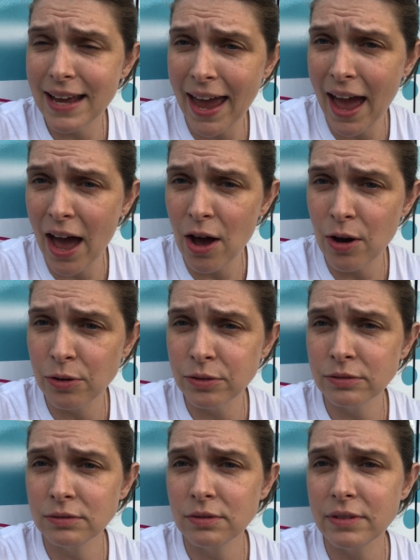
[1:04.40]

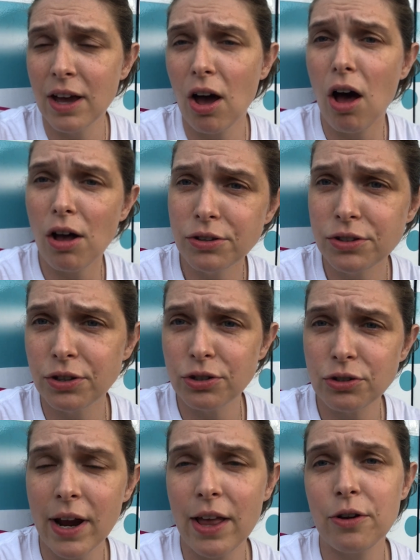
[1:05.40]
down that hauls their
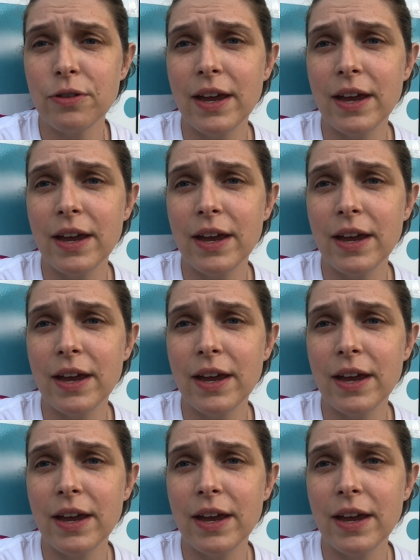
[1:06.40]
trailer,